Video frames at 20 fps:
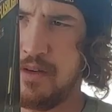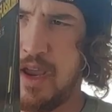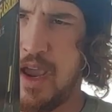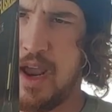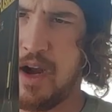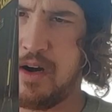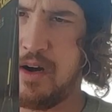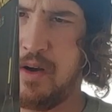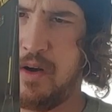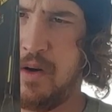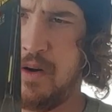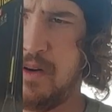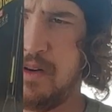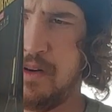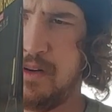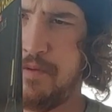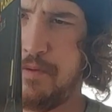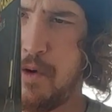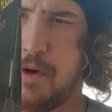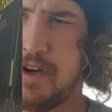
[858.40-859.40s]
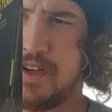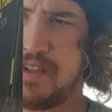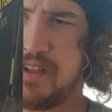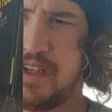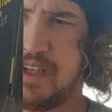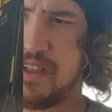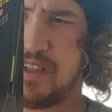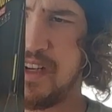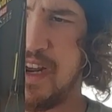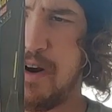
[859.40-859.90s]
I don't know. 4 to
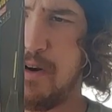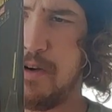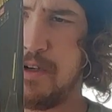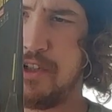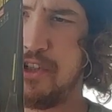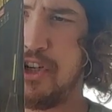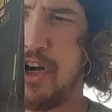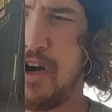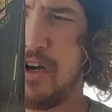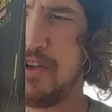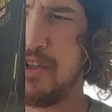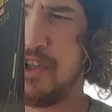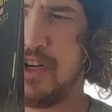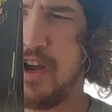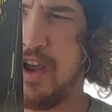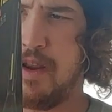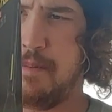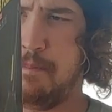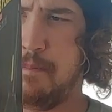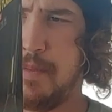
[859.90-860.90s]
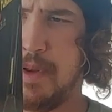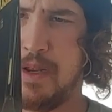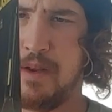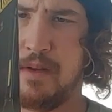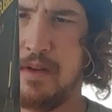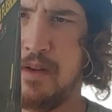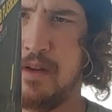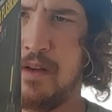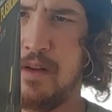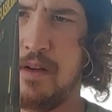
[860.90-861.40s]
6 hours charge time.
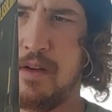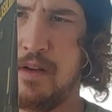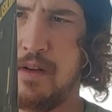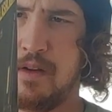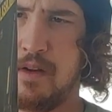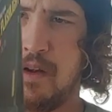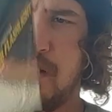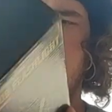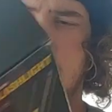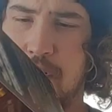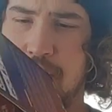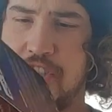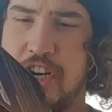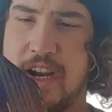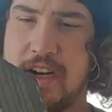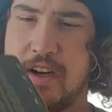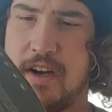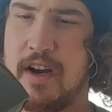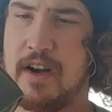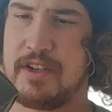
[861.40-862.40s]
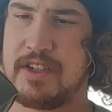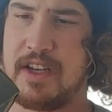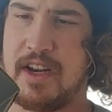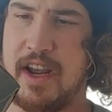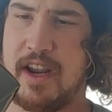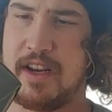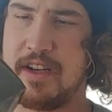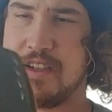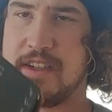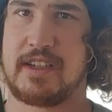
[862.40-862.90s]
We'll check her out
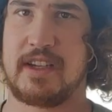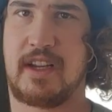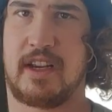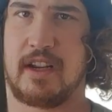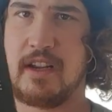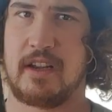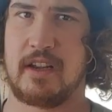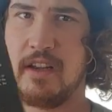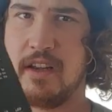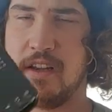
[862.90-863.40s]
tonight and see.